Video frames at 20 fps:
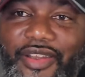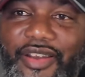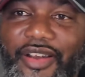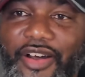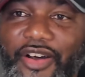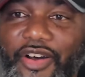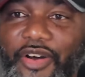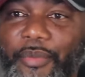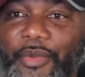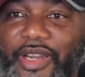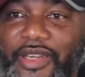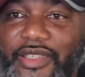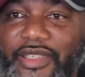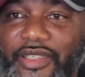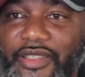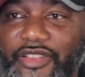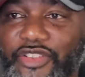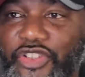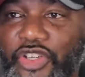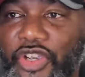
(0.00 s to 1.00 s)
Oh, my
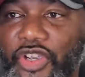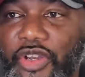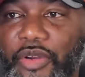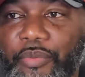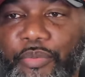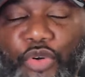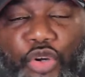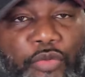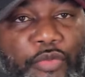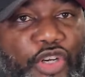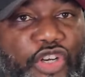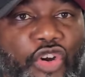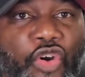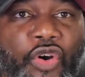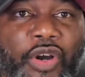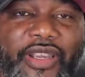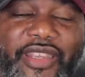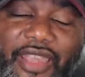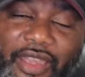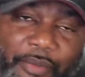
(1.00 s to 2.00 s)
goodness. Brew
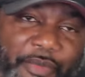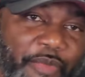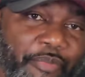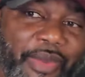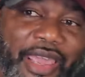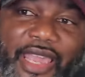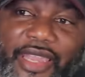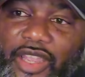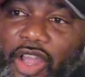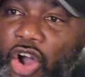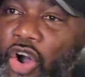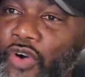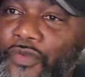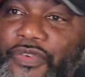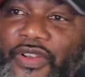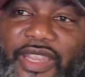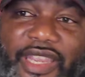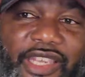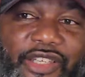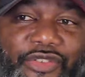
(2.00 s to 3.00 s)
McCoy coming back
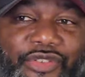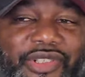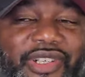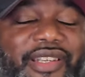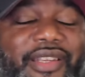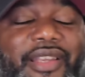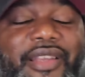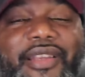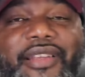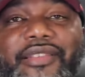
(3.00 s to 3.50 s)
off an injury.